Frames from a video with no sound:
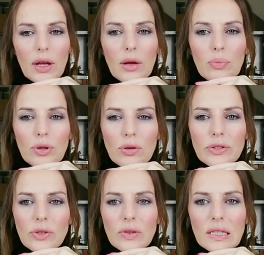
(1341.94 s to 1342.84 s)
But
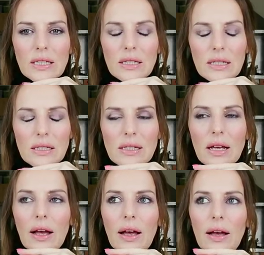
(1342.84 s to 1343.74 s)
also, this is
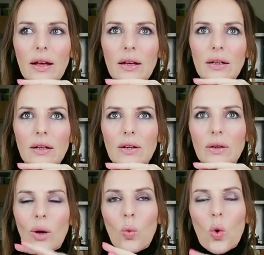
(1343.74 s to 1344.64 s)

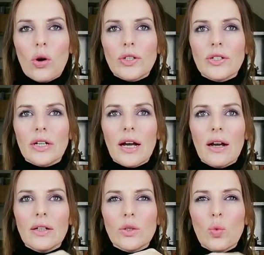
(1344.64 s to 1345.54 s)
a water
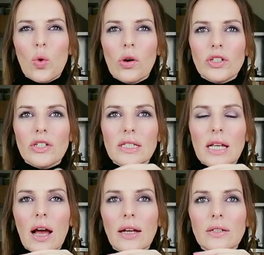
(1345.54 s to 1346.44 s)
card, a water
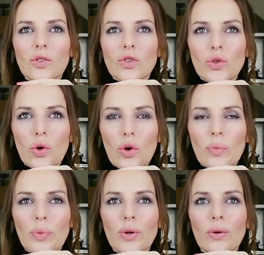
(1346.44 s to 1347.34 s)
sign,
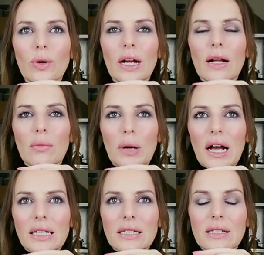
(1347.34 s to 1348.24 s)
Scorpio,
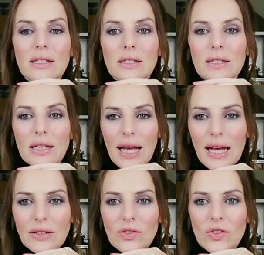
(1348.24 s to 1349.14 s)
Pisces,
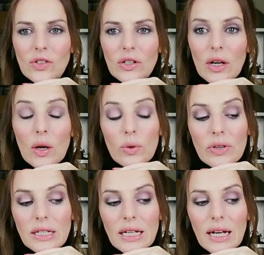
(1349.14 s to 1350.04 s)
Cancer. We're
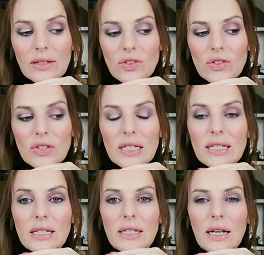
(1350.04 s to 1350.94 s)
in Cancer
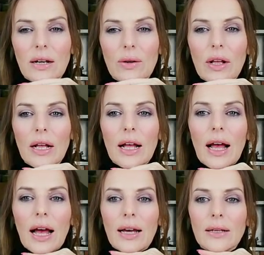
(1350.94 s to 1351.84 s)
season now.
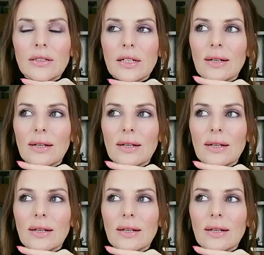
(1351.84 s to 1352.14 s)
And